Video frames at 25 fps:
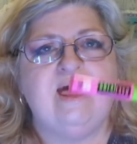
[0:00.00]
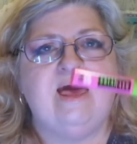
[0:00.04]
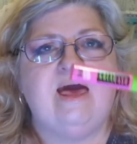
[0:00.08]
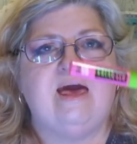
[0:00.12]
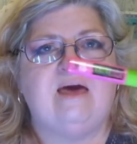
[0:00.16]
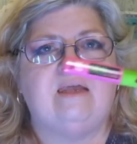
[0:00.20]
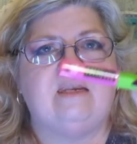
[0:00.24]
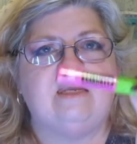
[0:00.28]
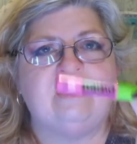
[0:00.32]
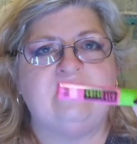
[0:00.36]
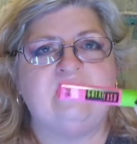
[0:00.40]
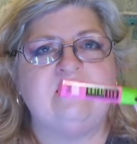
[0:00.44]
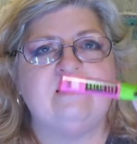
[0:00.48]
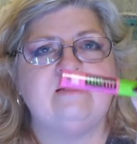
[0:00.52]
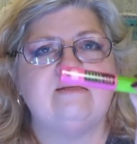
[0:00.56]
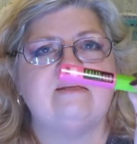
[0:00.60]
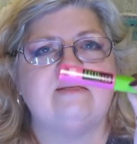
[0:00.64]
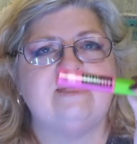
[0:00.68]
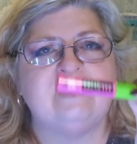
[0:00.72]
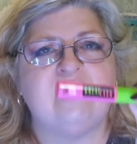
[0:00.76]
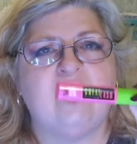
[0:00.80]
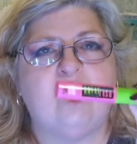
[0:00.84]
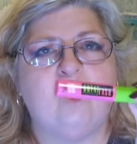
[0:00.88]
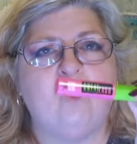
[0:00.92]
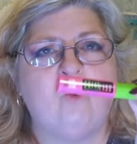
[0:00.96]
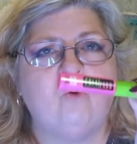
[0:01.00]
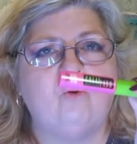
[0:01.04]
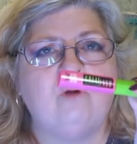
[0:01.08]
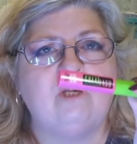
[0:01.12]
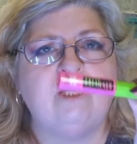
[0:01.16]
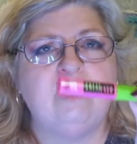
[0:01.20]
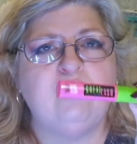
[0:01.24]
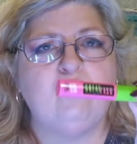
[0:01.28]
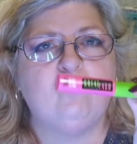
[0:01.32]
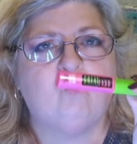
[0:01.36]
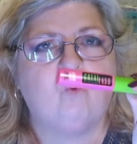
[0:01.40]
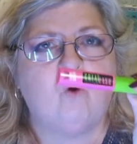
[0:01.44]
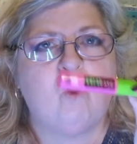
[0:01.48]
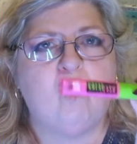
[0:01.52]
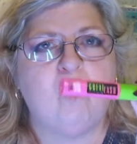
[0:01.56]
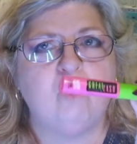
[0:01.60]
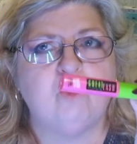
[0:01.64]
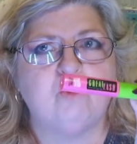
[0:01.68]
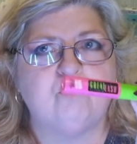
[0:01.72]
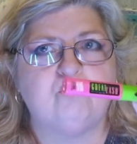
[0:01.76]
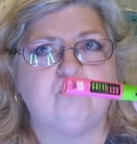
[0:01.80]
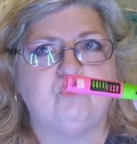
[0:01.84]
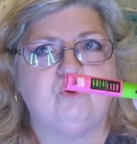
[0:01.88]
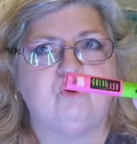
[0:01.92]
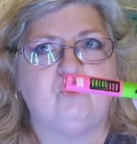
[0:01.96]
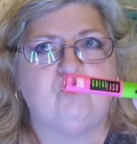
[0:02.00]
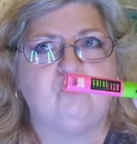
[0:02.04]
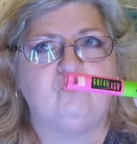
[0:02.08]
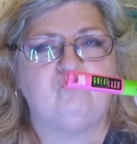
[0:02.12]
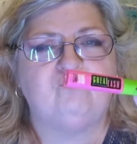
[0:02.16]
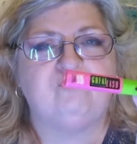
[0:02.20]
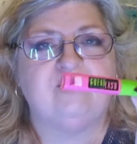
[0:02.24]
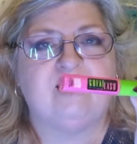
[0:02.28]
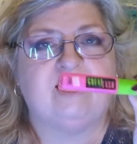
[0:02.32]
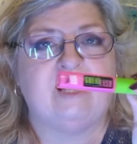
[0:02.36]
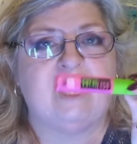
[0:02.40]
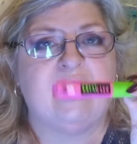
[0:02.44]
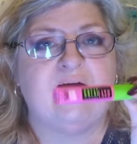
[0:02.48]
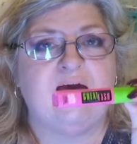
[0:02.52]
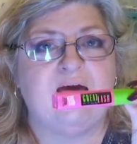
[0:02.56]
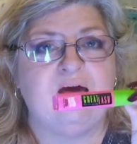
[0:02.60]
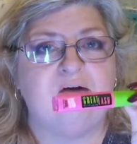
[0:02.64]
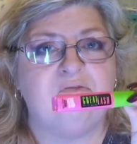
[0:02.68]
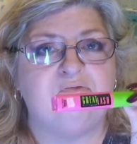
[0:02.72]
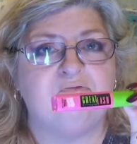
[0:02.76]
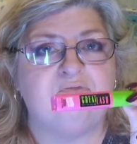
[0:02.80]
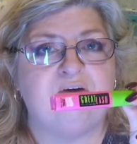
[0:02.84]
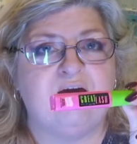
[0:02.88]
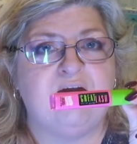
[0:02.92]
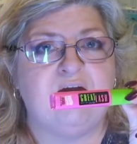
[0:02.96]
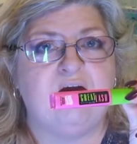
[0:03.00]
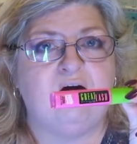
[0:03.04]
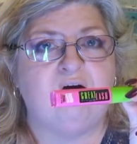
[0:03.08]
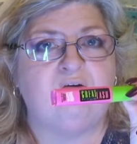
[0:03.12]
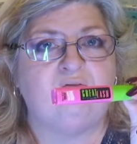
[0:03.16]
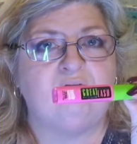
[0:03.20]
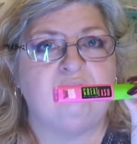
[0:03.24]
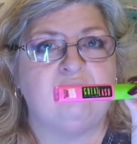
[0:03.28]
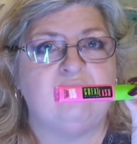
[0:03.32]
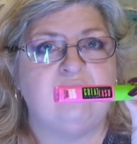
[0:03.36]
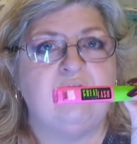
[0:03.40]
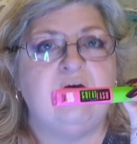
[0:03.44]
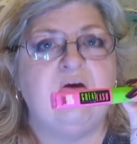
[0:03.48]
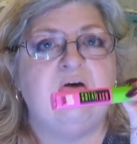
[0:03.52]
And it is the only waterproof that I have found